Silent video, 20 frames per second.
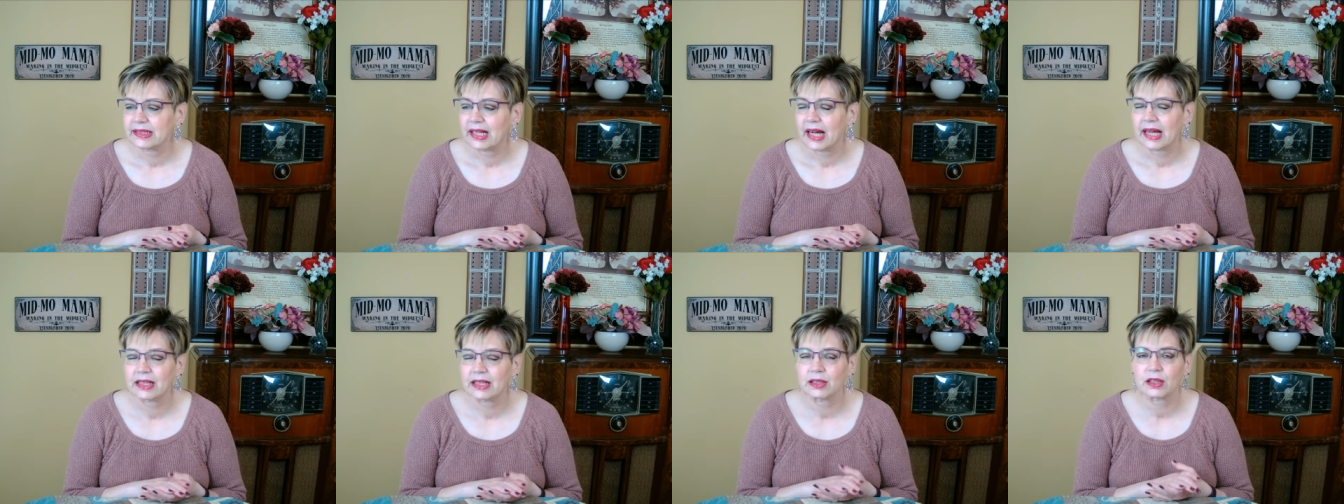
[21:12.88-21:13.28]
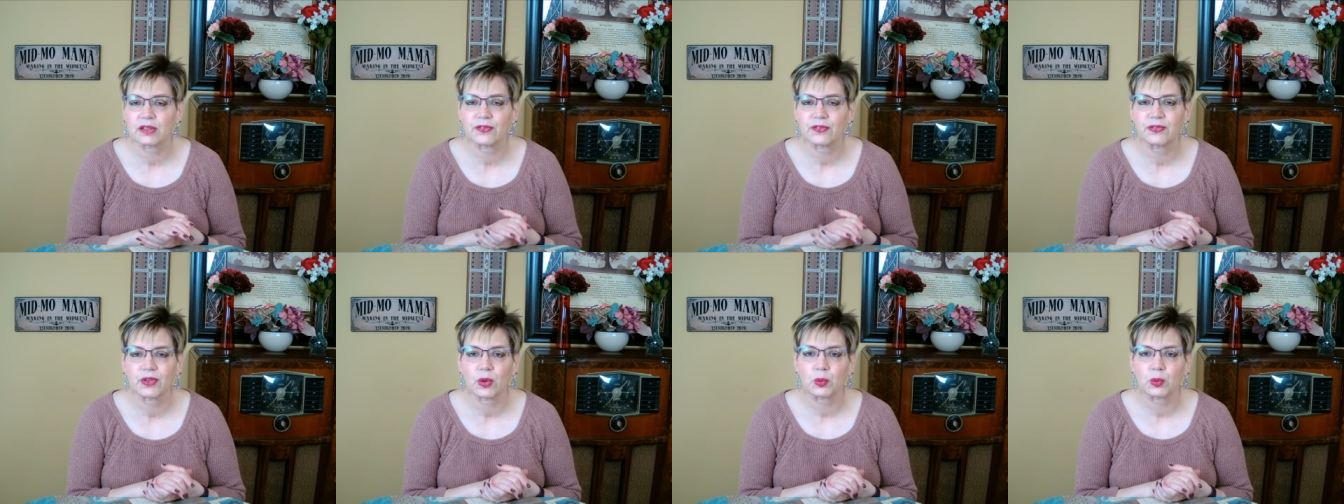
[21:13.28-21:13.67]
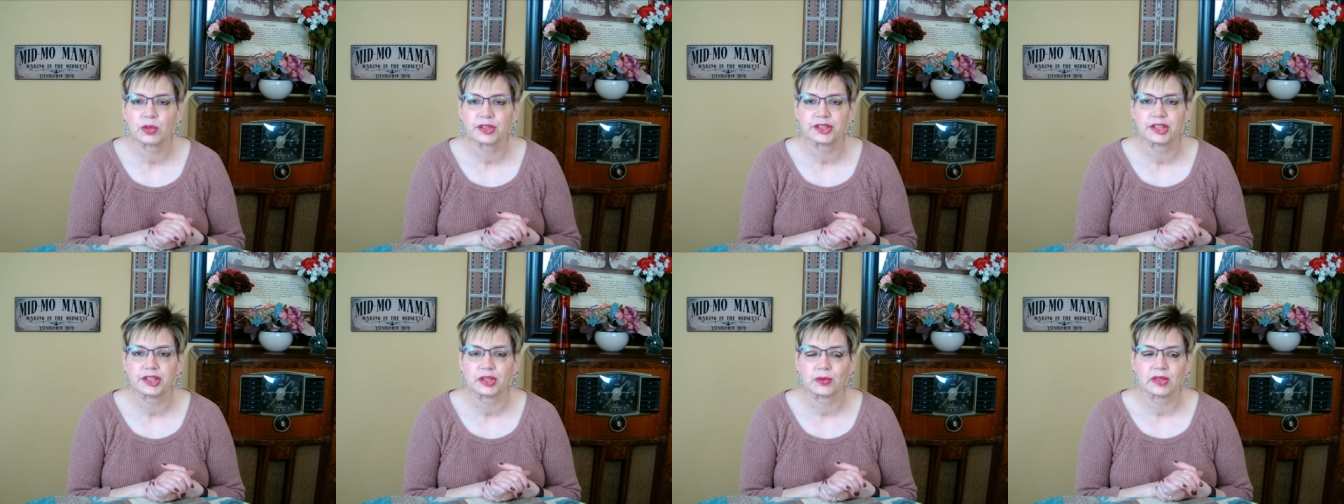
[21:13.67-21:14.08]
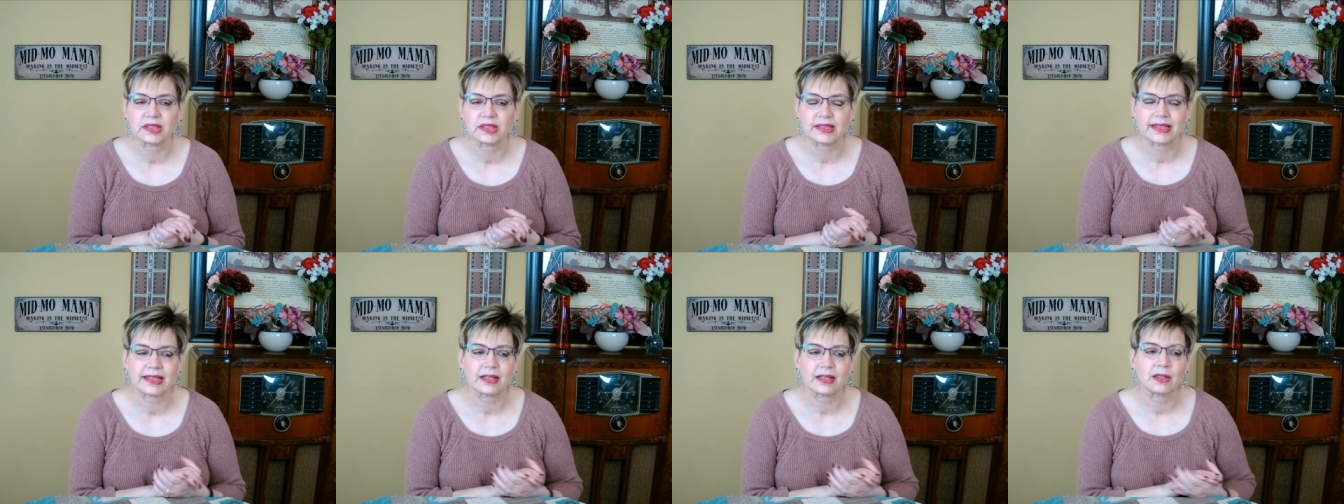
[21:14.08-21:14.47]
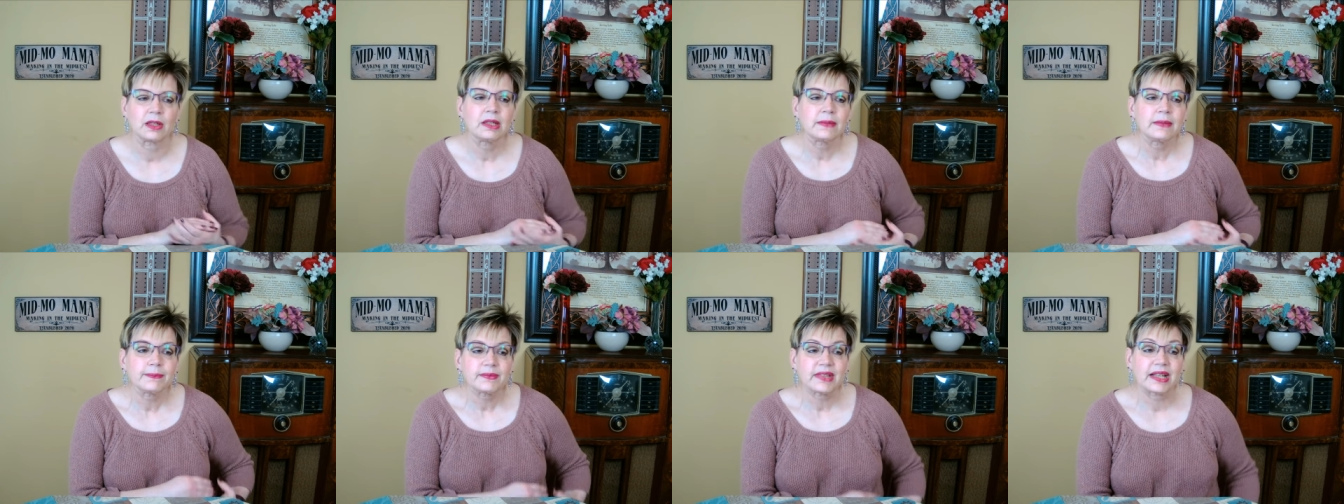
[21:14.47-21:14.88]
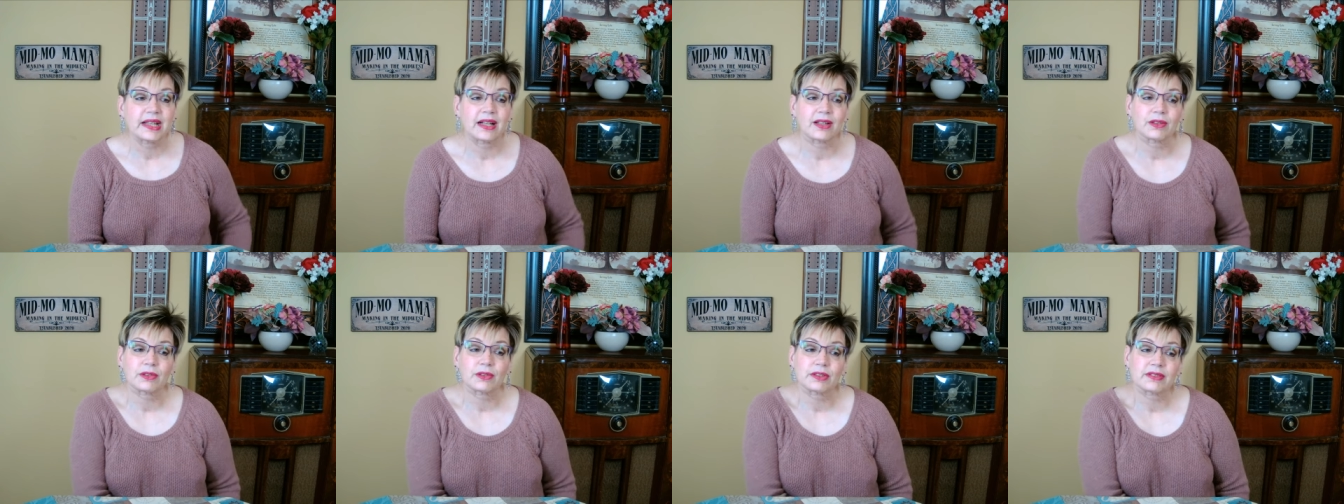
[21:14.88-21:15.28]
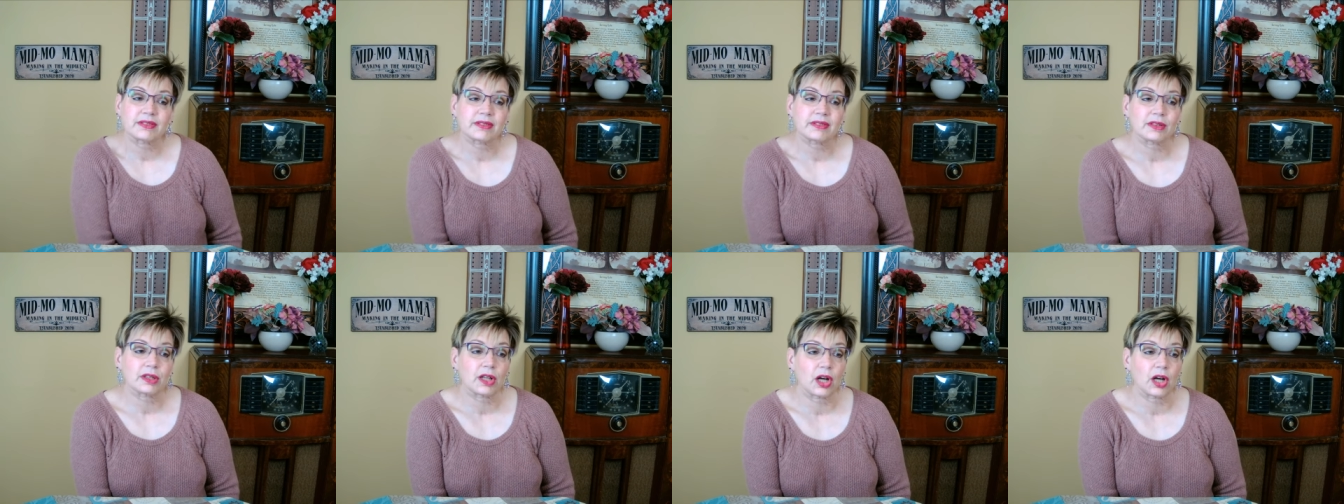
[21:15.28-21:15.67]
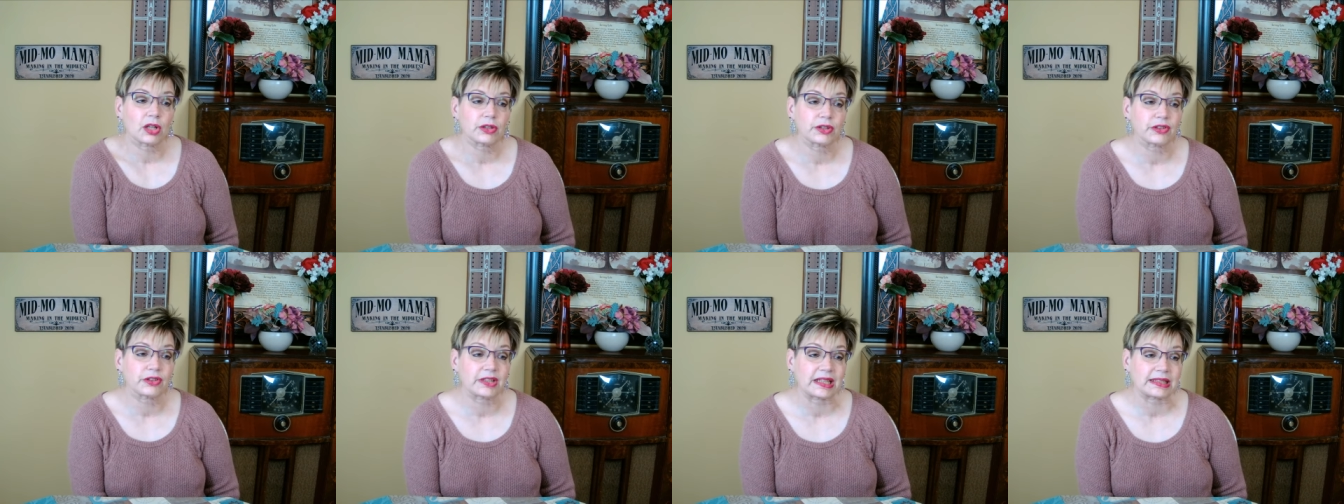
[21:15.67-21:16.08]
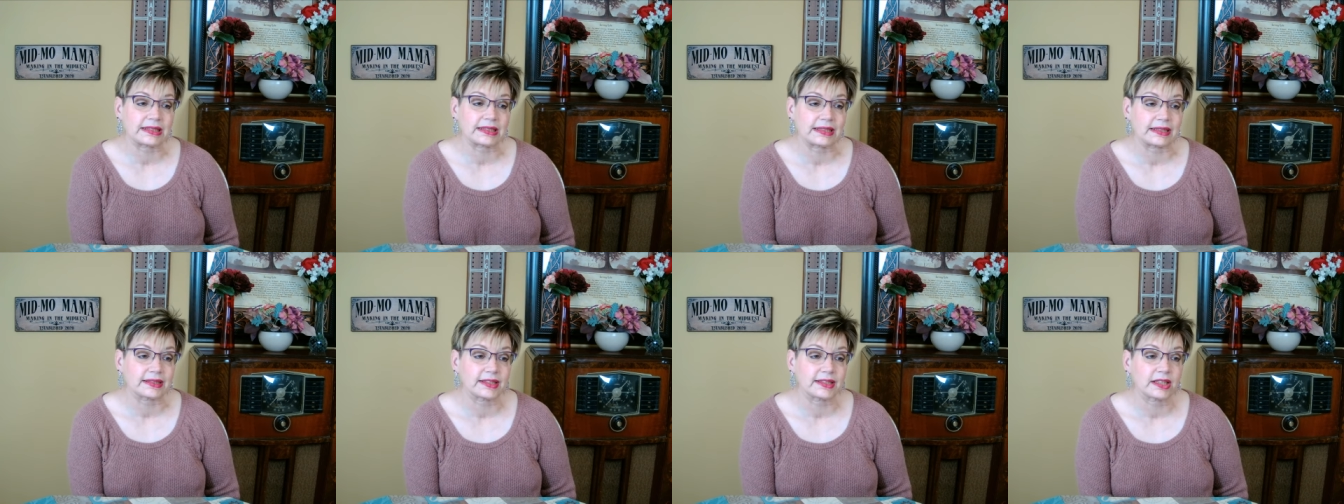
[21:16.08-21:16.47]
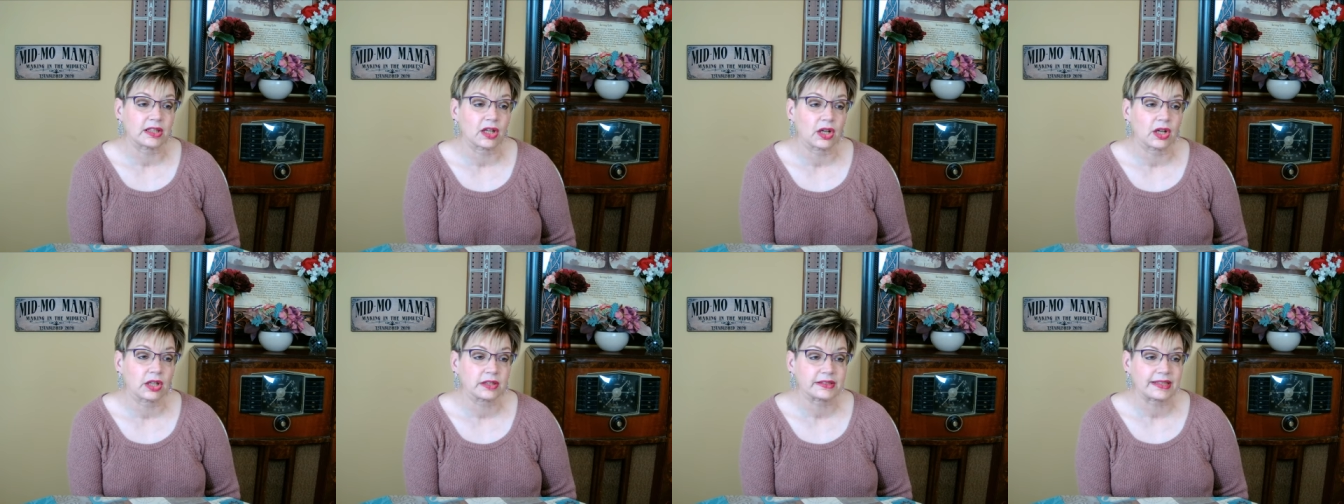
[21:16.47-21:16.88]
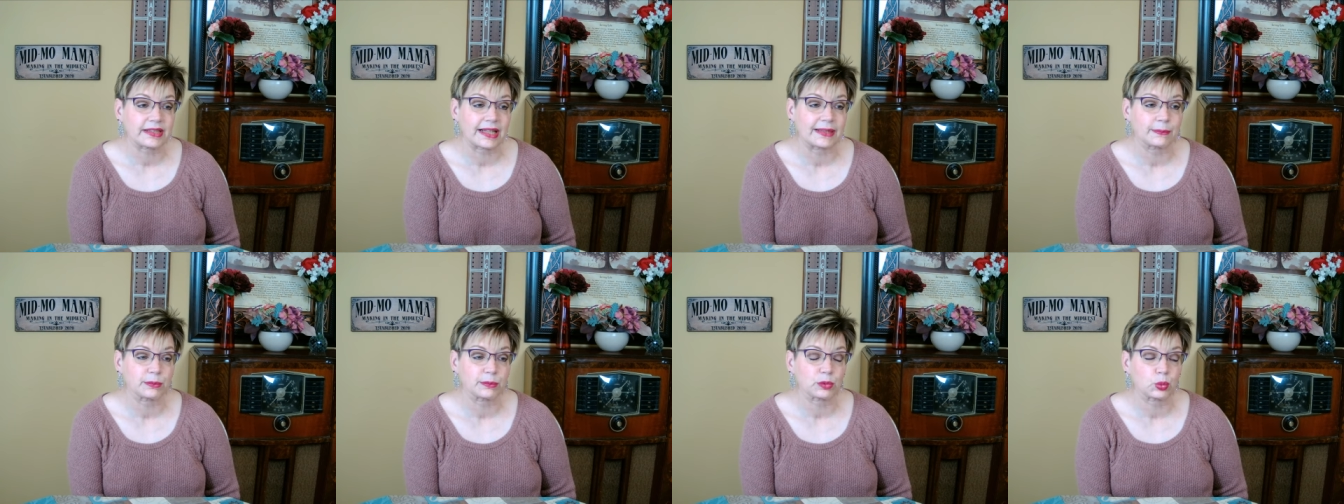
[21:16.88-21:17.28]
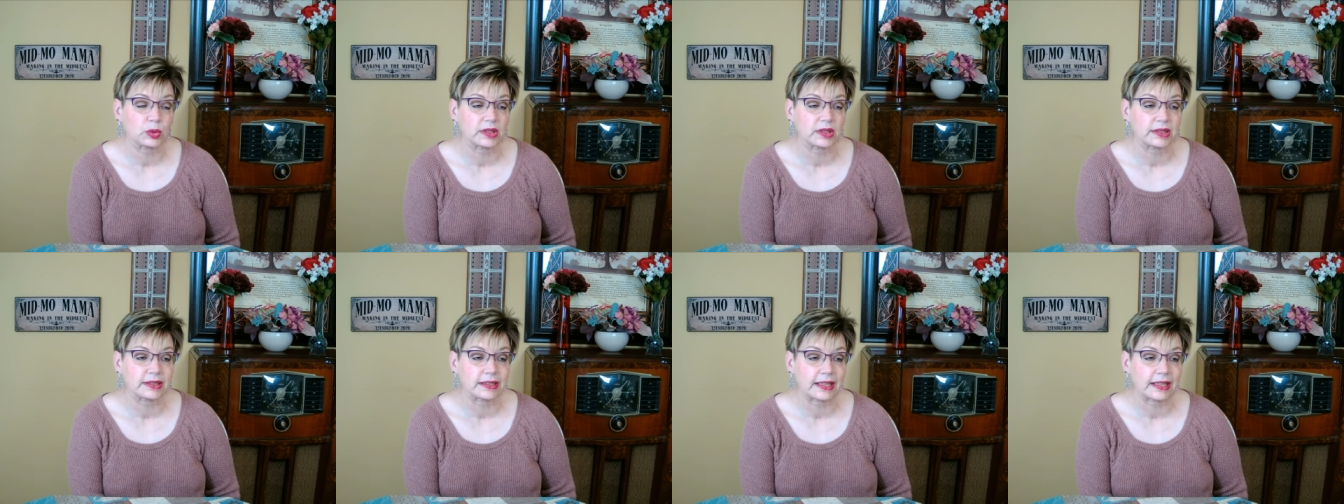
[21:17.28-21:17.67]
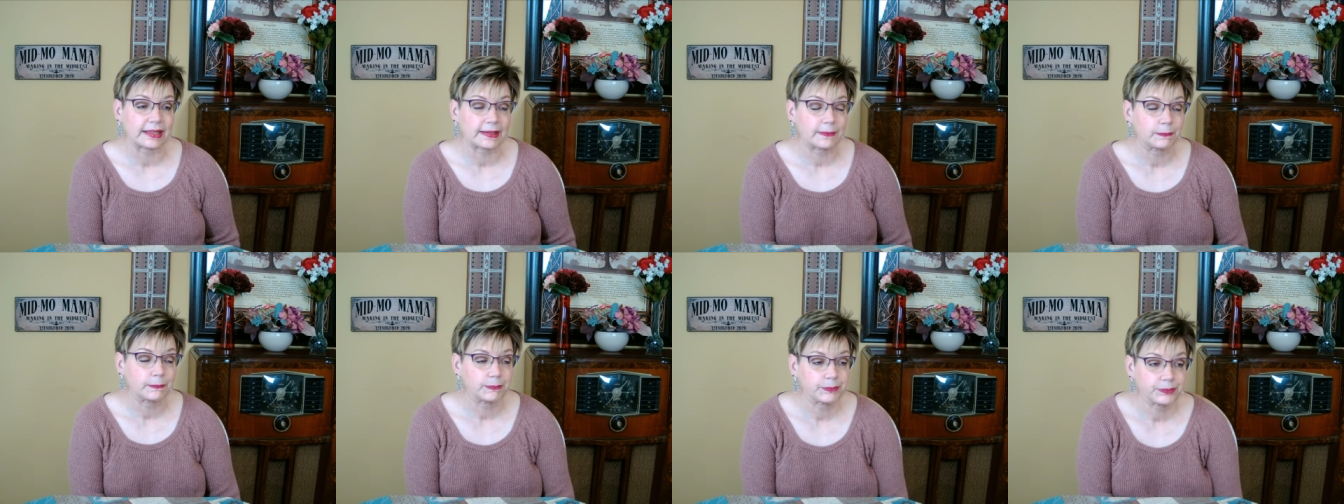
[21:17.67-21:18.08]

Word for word: I look forward to it, you know. Now, granted, there are times when, like,